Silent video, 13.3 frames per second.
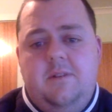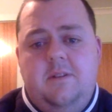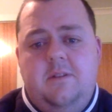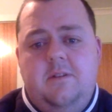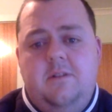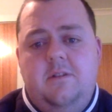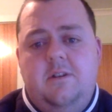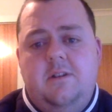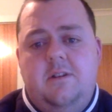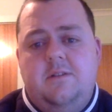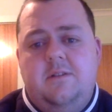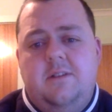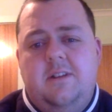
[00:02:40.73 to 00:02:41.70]
who
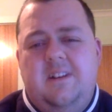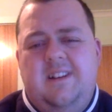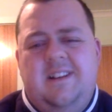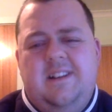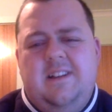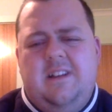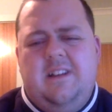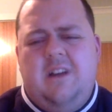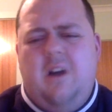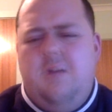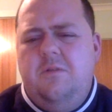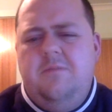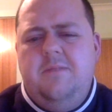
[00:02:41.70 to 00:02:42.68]
knows? Like, I
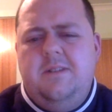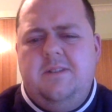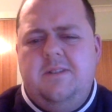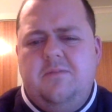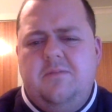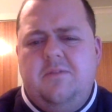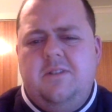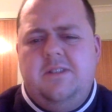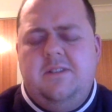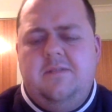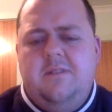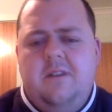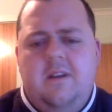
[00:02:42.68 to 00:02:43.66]
wouldn't be surprised
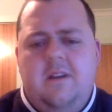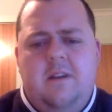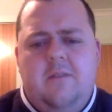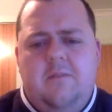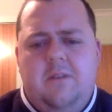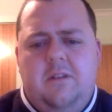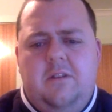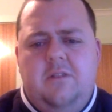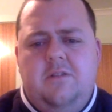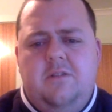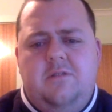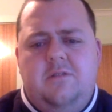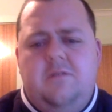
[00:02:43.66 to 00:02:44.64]
if we
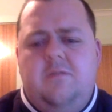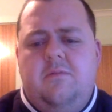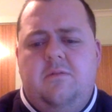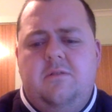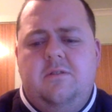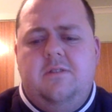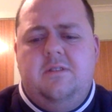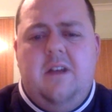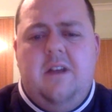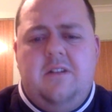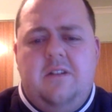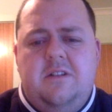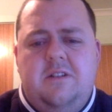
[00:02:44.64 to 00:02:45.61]
lose to them, because
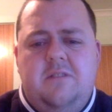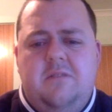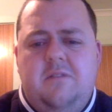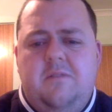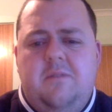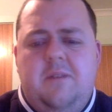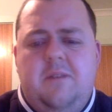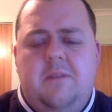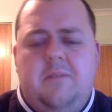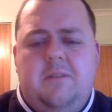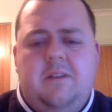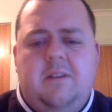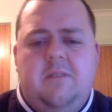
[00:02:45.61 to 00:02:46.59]
our shit, we've been
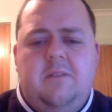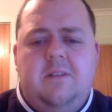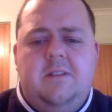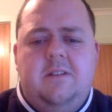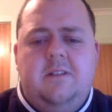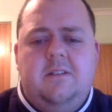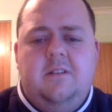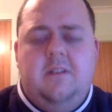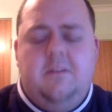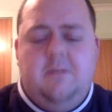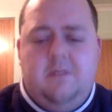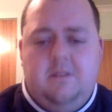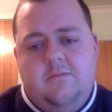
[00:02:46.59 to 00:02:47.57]
playing recently.
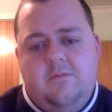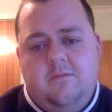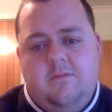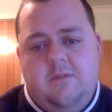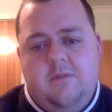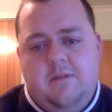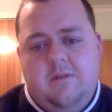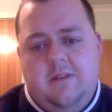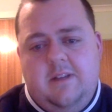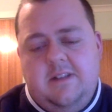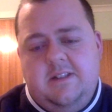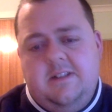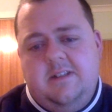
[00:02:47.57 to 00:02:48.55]
But
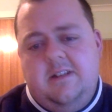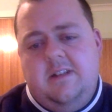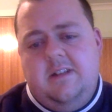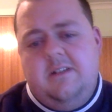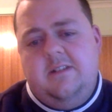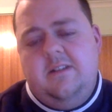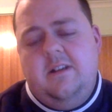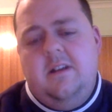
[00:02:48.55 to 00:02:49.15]
against the Suns,